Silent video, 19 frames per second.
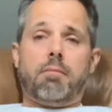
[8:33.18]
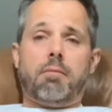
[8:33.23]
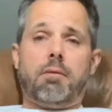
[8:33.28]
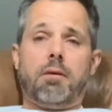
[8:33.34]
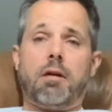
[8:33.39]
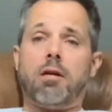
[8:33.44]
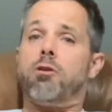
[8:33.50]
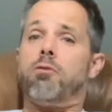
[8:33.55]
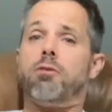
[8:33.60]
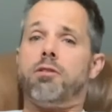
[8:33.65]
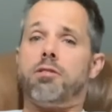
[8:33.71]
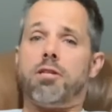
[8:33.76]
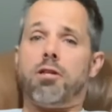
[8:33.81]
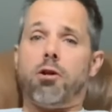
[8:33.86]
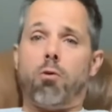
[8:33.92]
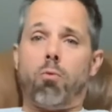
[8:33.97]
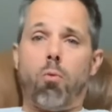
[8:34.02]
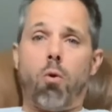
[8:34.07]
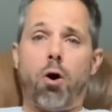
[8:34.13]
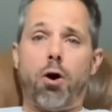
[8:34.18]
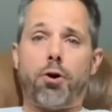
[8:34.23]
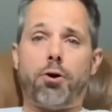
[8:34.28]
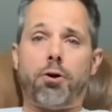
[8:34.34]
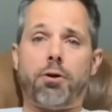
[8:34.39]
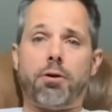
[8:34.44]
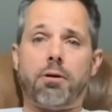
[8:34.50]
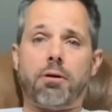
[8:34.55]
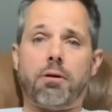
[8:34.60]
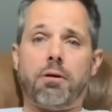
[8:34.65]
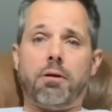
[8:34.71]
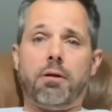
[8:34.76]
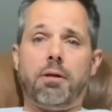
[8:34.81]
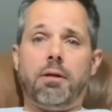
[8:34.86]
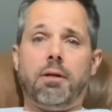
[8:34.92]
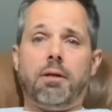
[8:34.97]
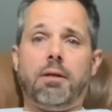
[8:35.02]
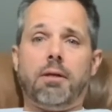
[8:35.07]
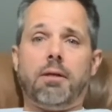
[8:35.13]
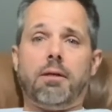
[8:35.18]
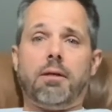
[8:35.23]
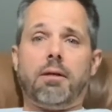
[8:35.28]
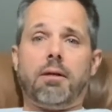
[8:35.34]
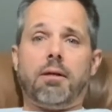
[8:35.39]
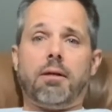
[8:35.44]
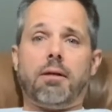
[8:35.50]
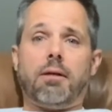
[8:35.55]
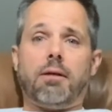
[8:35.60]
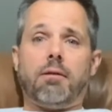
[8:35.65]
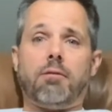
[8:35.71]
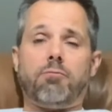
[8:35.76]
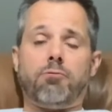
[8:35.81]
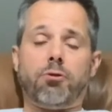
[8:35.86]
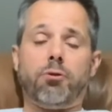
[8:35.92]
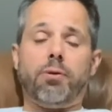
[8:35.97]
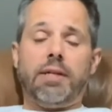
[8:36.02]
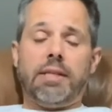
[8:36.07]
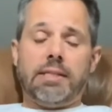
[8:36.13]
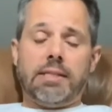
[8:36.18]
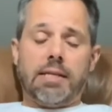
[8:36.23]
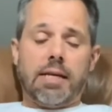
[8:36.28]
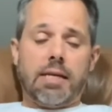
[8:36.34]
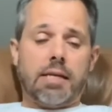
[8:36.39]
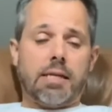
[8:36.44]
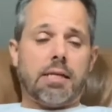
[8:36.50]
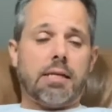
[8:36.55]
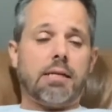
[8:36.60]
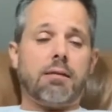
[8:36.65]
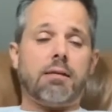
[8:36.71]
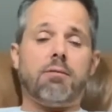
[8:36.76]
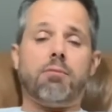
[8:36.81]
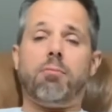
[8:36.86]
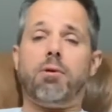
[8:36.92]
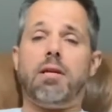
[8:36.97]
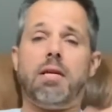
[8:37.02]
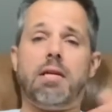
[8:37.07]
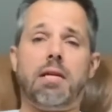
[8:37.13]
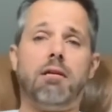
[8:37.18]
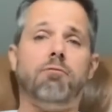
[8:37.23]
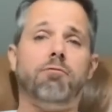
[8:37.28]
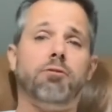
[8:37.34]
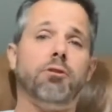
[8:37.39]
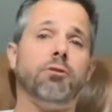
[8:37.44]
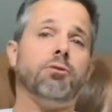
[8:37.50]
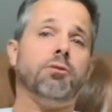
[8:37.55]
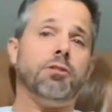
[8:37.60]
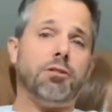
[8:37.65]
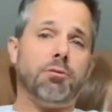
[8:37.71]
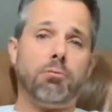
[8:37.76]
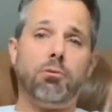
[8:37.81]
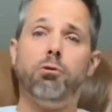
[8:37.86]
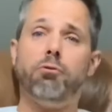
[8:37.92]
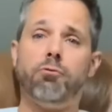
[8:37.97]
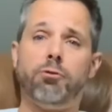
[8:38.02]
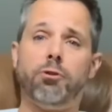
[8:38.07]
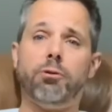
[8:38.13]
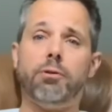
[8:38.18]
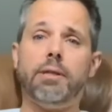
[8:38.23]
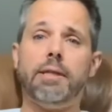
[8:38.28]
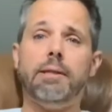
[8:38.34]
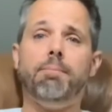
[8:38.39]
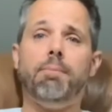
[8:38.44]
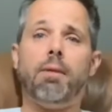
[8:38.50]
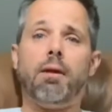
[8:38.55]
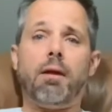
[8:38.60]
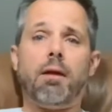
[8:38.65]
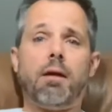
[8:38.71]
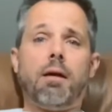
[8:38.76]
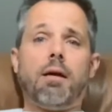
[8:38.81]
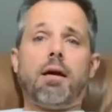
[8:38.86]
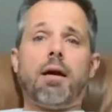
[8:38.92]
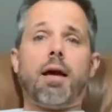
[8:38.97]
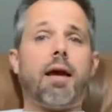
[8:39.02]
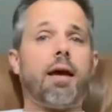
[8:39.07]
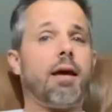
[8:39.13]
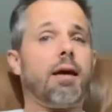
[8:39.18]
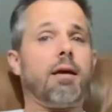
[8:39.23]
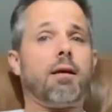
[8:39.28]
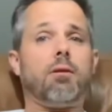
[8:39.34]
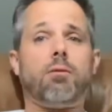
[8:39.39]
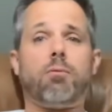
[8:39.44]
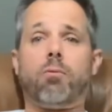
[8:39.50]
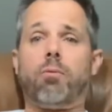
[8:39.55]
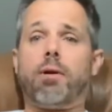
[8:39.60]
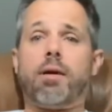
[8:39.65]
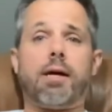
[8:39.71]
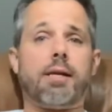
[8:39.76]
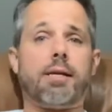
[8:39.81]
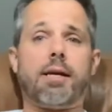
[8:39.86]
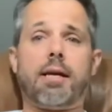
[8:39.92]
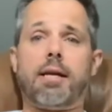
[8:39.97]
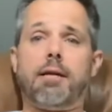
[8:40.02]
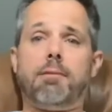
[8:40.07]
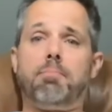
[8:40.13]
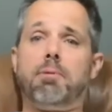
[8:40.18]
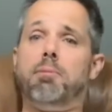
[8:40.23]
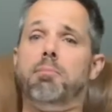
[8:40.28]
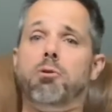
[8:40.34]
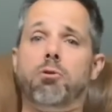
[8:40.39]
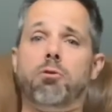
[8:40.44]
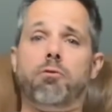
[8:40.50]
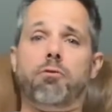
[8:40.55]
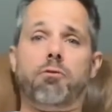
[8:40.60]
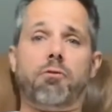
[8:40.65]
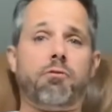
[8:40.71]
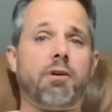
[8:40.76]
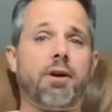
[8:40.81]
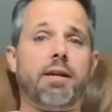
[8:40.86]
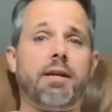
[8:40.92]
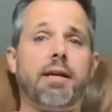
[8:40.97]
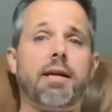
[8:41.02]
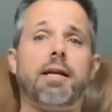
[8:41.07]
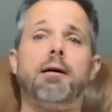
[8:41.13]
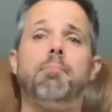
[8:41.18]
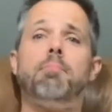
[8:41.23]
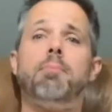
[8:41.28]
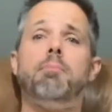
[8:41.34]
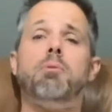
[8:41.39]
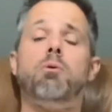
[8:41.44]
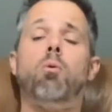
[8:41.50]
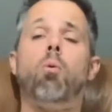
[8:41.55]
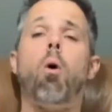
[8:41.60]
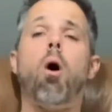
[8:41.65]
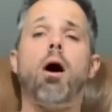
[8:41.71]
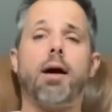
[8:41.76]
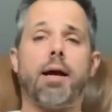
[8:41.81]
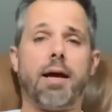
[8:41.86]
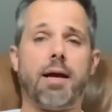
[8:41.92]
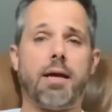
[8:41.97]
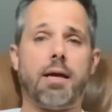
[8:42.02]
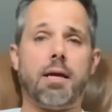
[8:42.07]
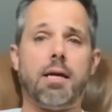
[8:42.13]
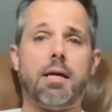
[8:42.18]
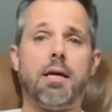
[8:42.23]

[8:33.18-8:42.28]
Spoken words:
increasing your water fluid intake. We need fluid to move fluid, and we got to get up and move. You've got to get up and be walking,